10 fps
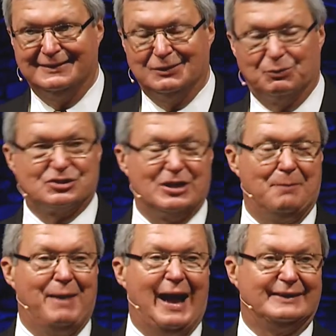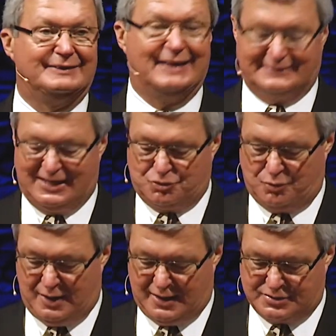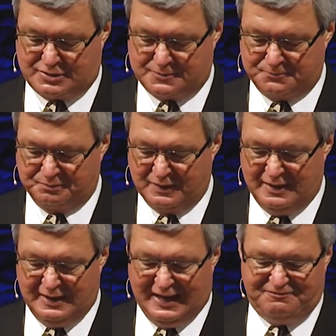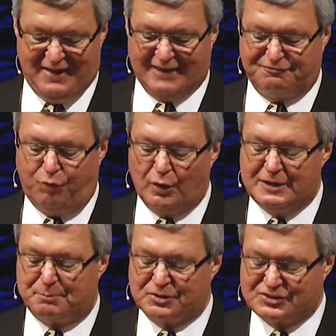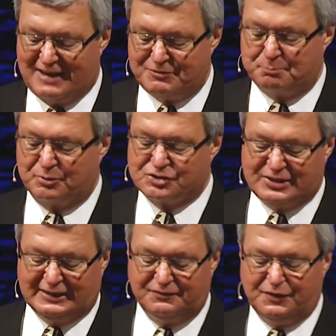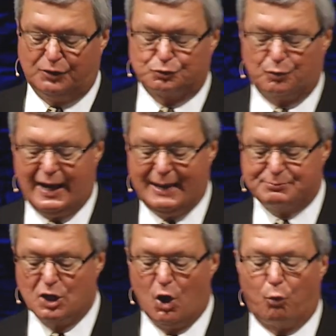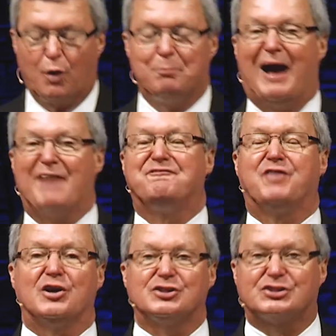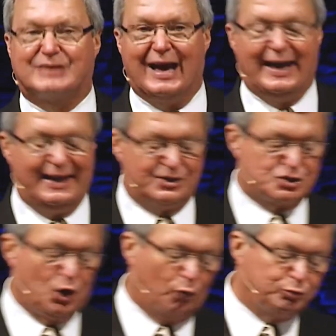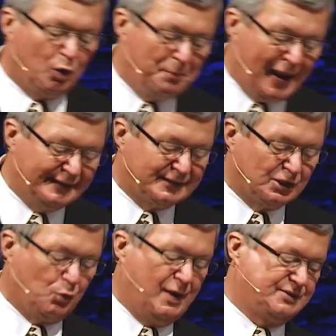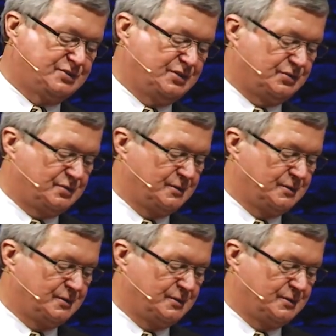with somebody that they trust. In fact, 47% of those rapes were by first dates or romantic acquaintances.